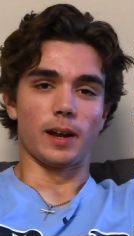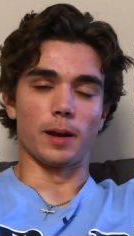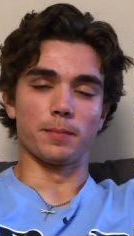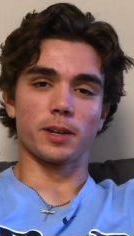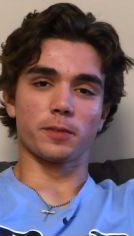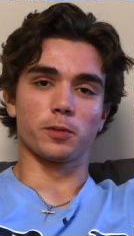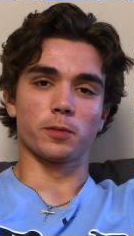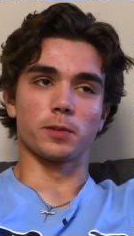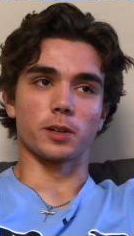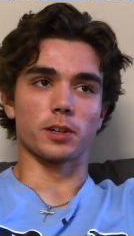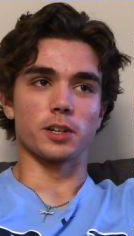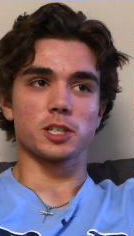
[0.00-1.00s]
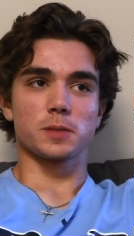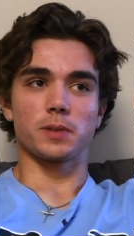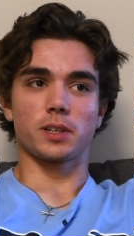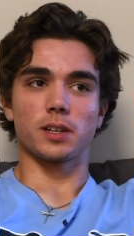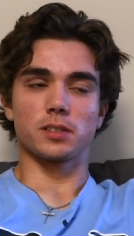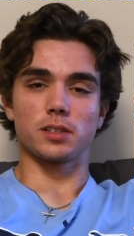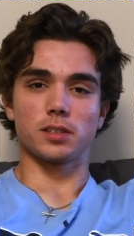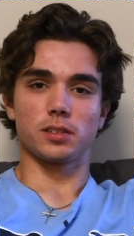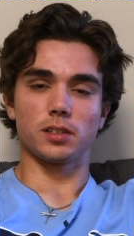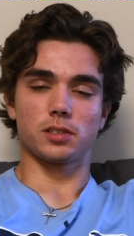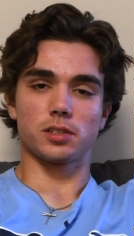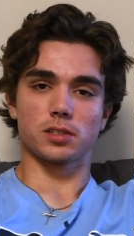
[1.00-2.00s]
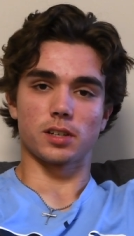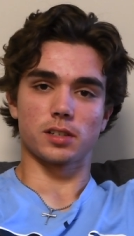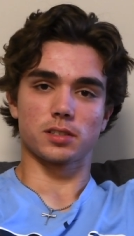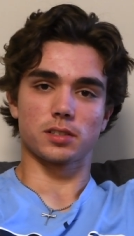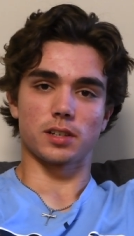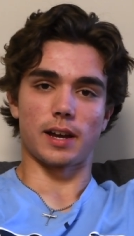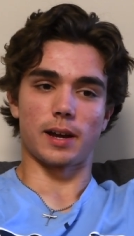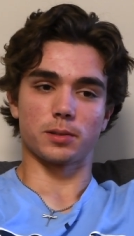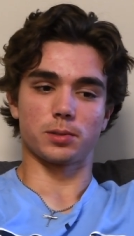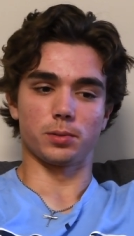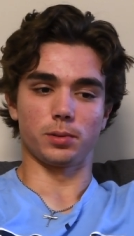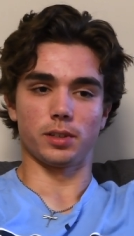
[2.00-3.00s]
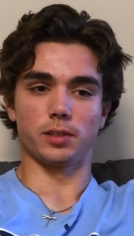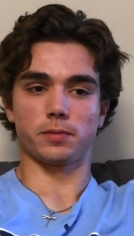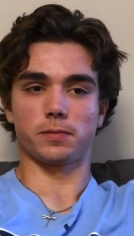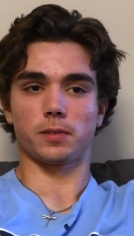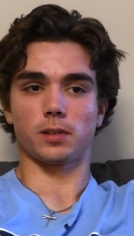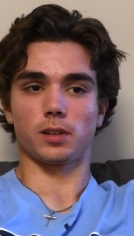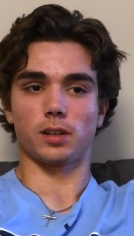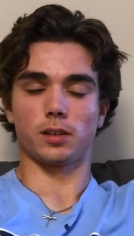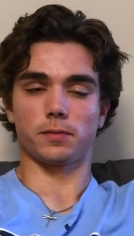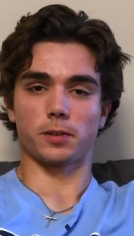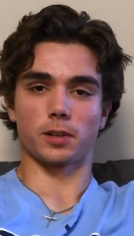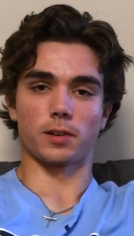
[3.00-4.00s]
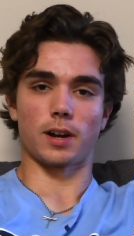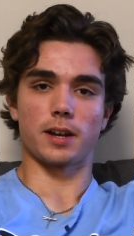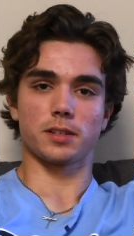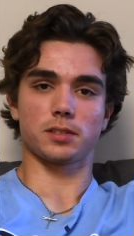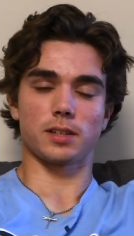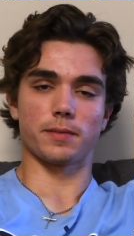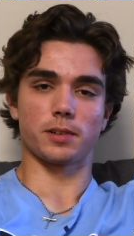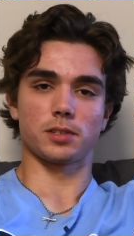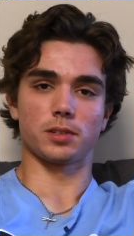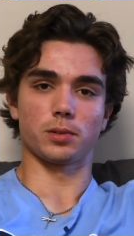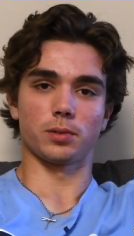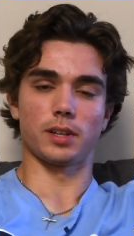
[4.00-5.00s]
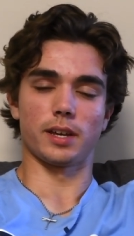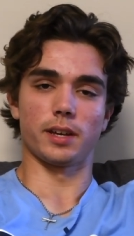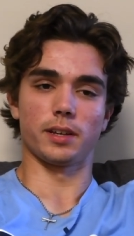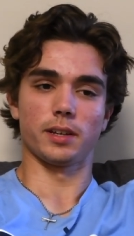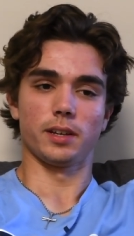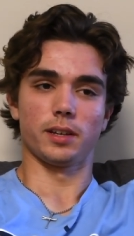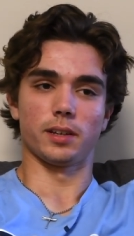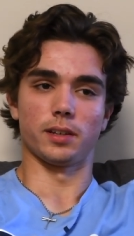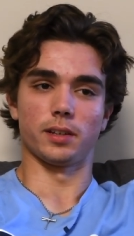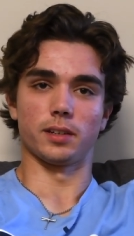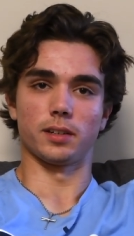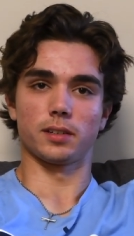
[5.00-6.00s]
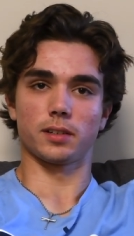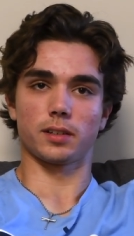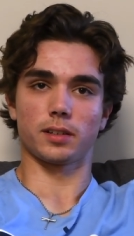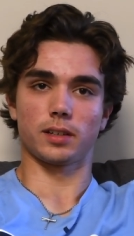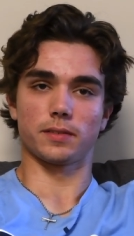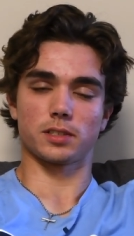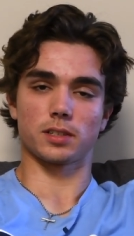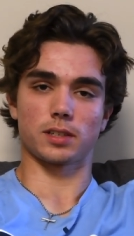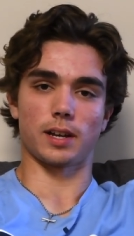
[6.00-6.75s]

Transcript: I'm thankful for Chris because he teaches us how to live for Christ every single day and gives us